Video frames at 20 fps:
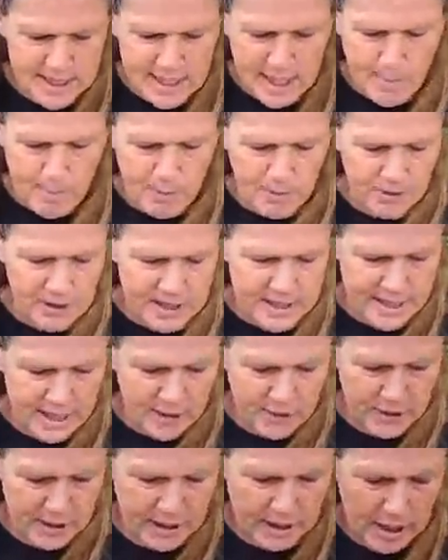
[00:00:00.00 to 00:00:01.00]
sample this
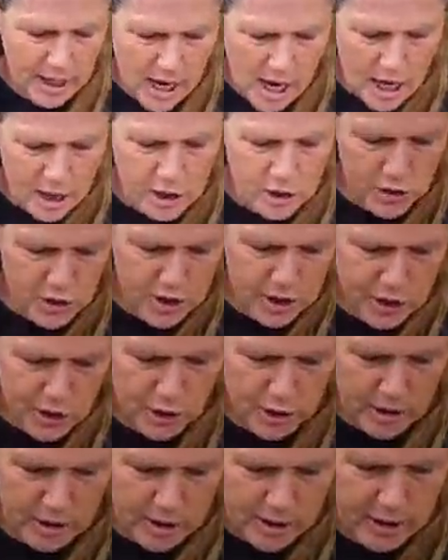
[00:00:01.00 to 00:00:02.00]
out. I, I used a
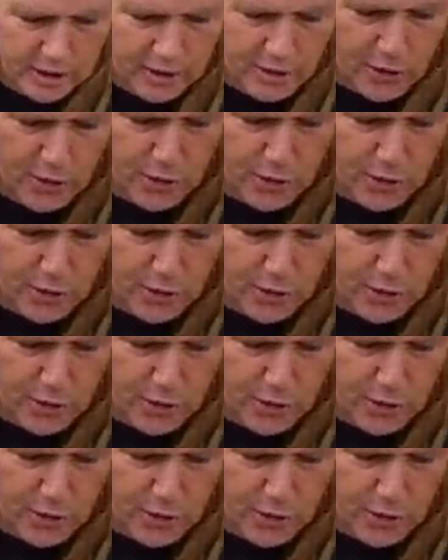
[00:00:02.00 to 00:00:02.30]
dark